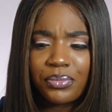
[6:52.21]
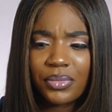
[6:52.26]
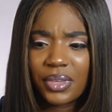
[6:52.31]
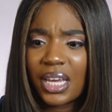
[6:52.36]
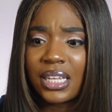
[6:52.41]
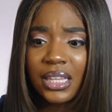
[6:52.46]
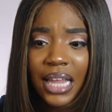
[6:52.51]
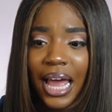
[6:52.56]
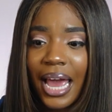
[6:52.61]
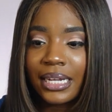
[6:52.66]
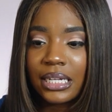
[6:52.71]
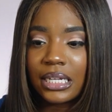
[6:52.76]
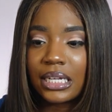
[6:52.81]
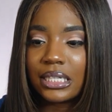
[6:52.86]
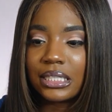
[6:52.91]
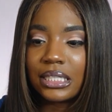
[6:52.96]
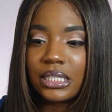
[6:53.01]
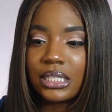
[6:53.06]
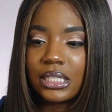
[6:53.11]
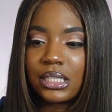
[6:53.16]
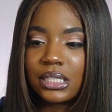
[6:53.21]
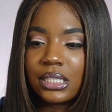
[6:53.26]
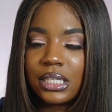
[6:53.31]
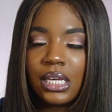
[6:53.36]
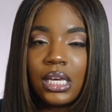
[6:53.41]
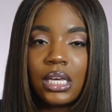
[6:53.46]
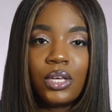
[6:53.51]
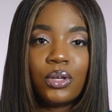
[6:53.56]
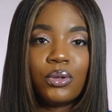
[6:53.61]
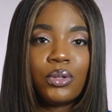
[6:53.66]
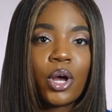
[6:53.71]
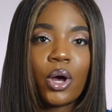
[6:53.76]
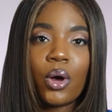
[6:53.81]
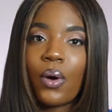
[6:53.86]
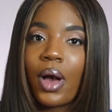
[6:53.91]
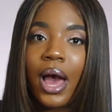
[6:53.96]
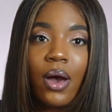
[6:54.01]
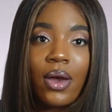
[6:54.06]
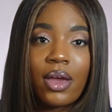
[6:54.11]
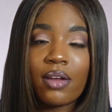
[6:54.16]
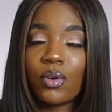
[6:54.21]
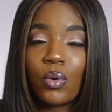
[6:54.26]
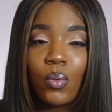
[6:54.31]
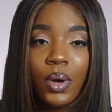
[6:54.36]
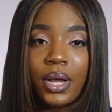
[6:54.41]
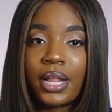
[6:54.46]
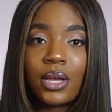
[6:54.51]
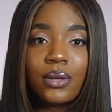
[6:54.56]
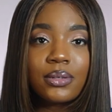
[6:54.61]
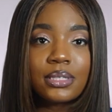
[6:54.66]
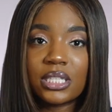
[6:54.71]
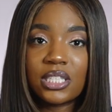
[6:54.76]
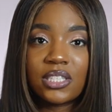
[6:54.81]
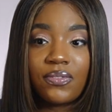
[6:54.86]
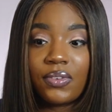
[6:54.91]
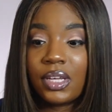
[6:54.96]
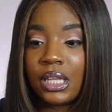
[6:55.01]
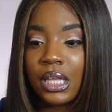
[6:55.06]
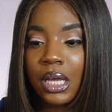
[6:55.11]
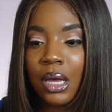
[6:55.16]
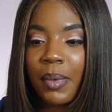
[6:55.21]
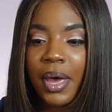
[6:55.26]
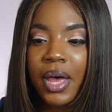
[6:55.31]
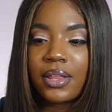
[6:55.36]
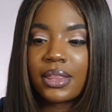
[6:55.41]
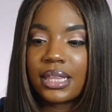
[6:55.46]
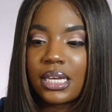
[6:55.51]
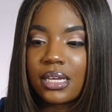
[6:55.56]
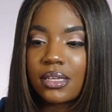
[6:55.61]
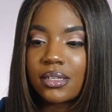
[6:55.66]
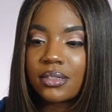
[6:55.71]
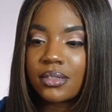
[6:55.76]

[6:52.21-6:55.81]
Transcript: enlightening to just see, you know, how everyone else is feeling about this.